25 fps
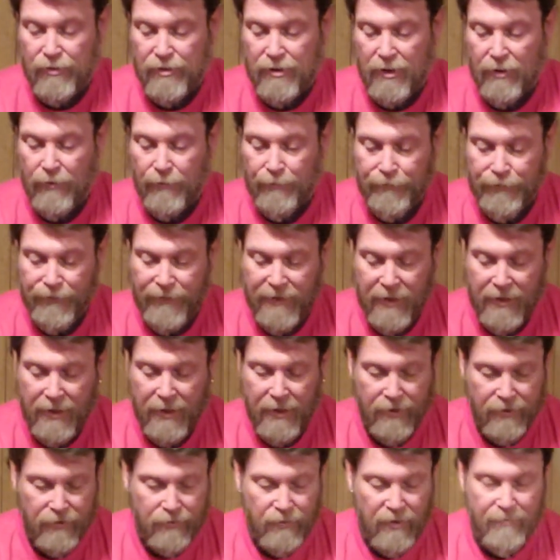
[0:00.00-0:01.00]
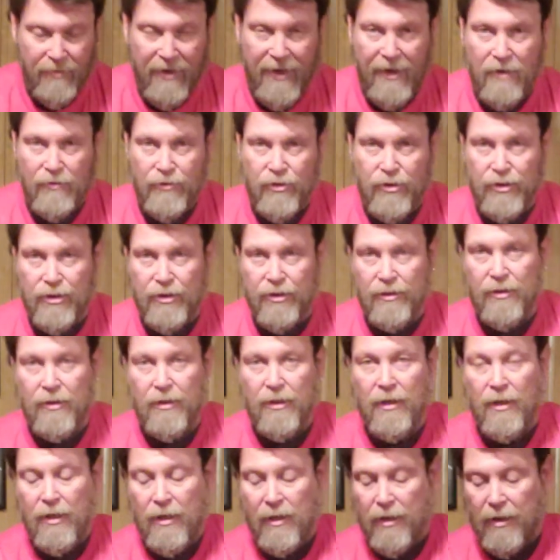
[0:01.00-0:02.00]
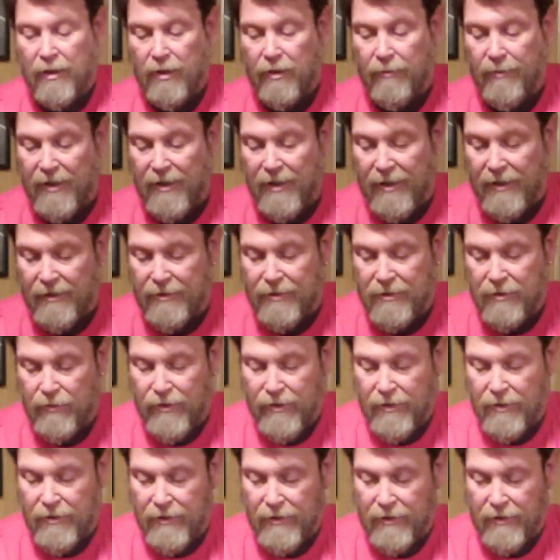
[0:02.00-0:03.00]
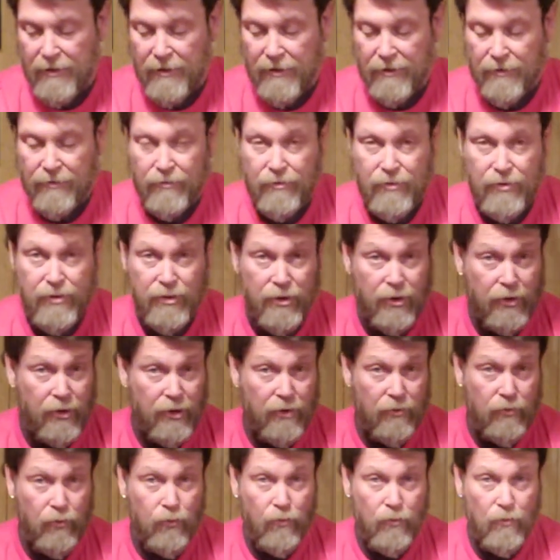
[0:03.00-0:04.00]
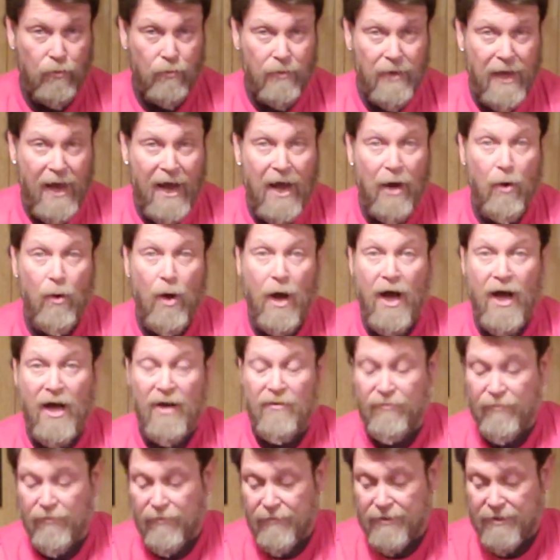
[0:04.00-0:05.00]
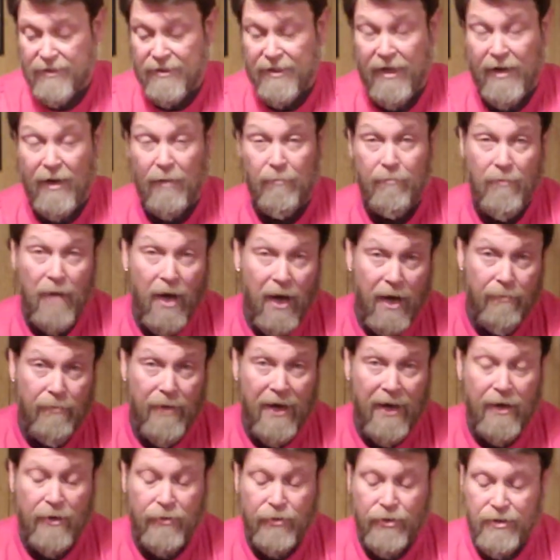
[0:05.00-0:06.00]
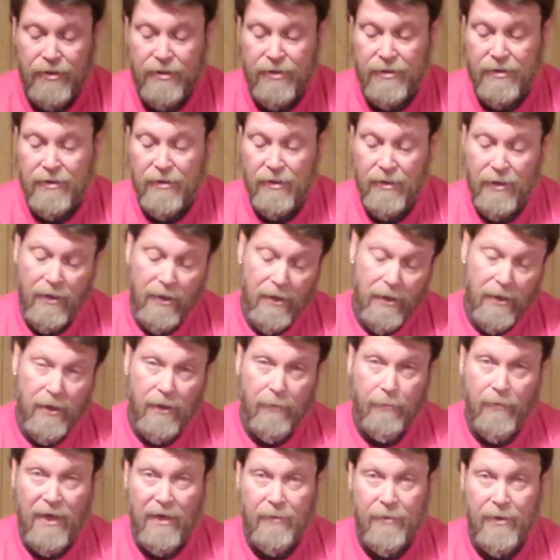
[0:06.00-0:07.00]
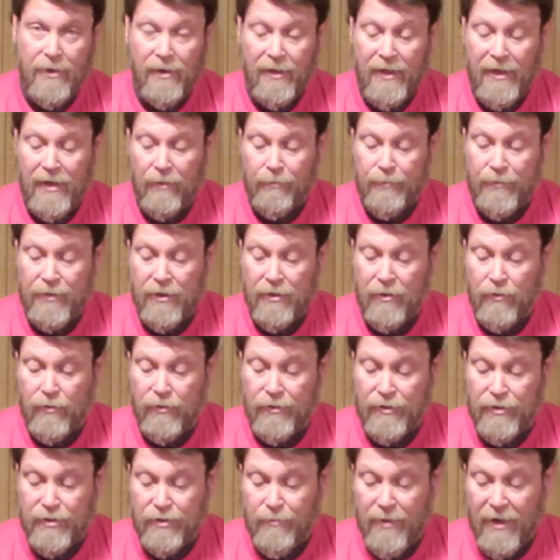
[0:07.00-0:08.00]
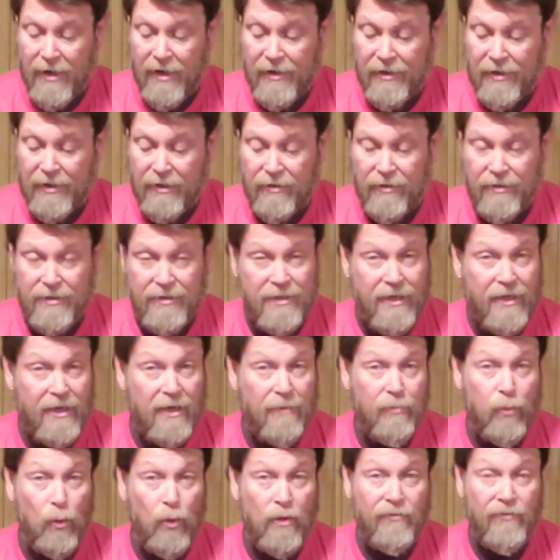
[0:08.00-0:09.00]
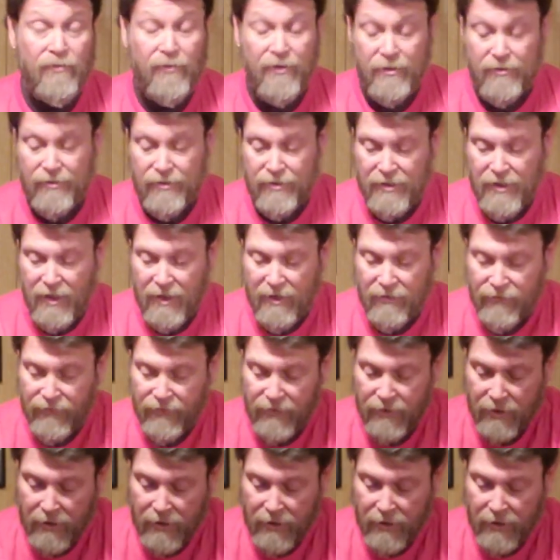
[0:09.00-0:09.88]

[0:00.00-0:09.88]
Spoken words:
So here's my pouch. Let me get into it and show you how I've set up my pouches. Maybe it'll help you and inspire you to set up one for yourself.